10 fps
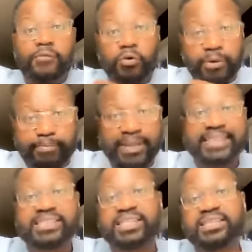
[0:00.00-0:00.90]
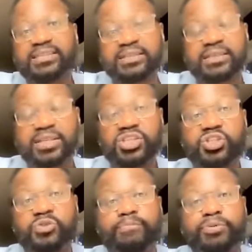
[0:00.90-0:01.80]
for a blessing
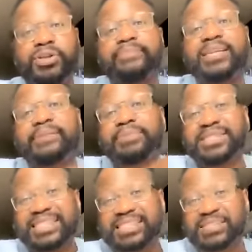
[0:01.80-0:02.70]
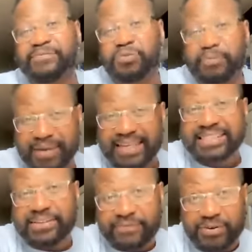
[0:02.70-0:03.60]
to put him in the position for a
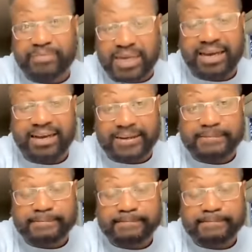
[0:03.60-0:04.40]
blessing from God.